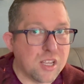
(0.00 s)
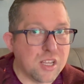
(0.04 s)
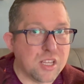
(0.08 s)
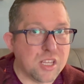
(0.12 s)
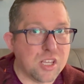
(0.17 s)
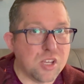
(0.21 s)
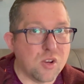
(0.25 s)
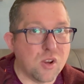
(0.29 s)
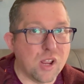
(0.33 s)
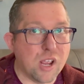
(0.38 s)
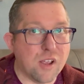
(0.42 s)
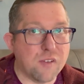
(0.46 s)

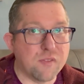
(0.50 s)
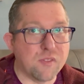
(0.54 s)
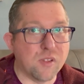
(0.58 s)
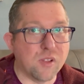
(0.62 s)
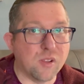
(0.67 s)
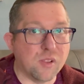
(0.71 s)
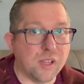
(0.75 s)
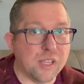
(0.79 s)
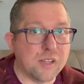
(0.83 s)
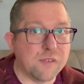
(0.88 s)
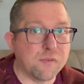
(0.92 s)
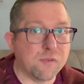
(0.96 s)
You have the
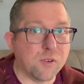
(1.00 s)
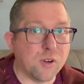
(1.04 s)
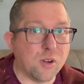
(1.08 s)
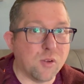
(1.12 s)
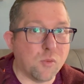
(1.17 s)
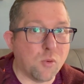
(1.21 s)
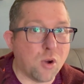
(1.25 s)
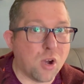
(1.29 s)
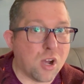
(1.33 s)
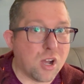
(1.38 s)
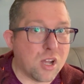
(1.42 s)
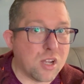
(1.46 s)
lakefront
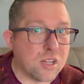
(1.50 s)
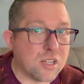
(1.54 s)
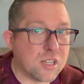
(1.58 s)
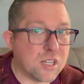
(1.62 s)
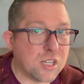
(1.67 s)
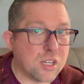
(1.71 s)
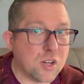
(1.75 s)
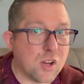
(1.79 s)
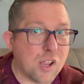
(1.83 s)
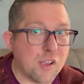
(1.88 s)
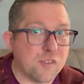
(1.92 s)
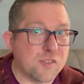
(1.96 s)
walk.
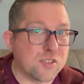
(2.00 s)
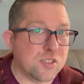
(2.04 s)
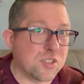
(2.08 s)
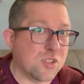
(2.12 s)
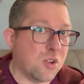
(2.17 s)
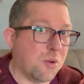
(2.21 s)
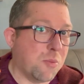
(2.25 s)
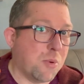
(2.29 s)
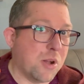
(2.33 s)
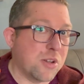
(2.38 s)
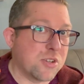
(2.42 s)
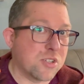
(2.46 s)
You have
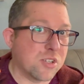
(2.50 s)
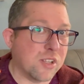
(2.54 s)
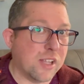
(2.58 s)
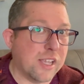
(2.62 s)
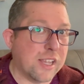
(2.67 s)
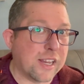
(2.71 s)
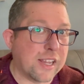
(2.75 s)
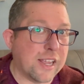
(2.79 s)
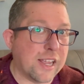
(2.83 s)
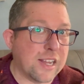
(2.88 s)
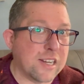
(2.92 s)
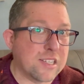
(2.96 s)
so much
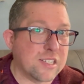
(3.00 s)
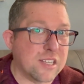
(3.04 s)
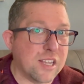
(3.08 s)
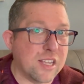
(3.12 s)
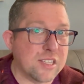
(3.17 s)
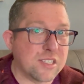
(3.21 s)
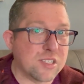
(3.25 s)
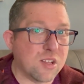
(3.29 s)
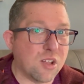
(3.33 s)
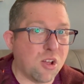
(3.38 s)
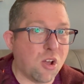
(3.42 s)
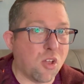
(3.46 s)
lake
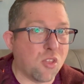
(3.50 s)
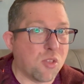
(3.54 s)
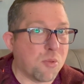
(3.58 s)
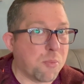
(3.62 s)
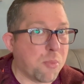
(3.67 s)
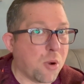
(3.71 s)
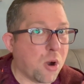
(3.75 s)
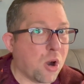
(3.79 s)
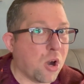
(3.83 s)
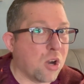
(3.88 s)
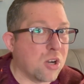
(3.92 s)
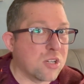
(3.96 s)
access. All the
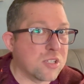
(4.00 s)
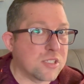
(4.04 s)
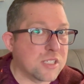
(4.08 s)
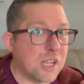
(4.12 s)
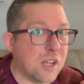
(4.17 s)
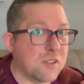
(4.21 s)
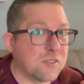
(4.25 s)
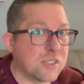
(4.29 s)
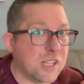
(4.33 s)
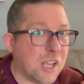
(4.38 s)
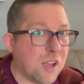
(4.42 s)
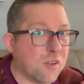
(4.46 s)
parks
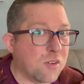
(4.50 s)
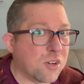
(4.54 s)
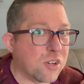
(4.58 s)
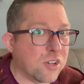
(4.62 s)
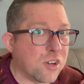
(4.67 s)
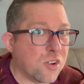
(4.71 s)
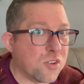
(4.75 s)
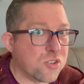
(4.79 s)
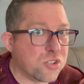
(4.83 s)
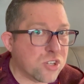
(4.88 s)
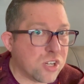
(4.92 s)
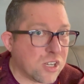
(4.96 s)
downtown
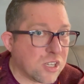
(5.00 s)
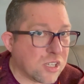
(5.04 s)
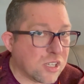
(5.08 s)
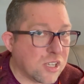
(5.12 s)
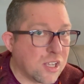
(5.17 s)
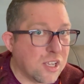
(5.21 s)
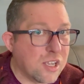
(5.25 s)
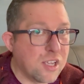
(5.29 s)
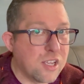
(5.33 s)
Kenosha.